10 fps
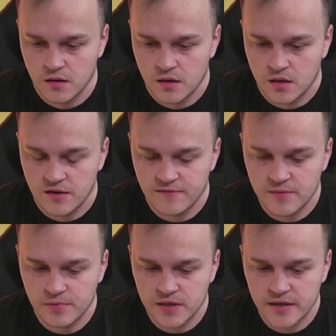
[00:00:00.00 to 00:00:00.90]
If I
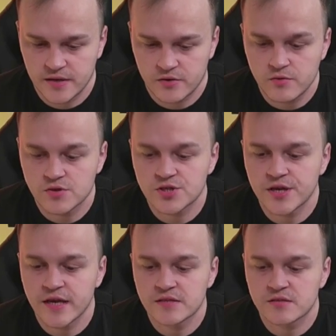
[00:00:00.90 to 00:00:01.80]
play rook
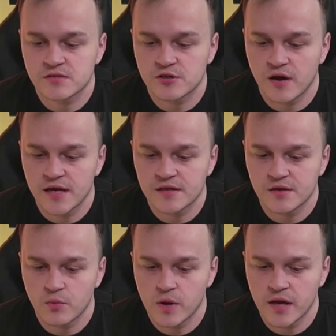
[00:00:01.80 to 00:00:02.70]
g8 straight
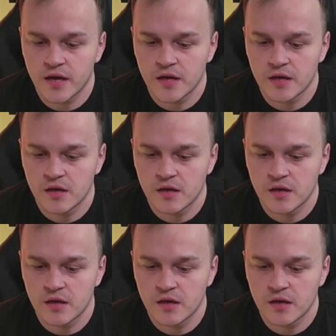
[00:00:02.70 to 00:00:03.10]
away,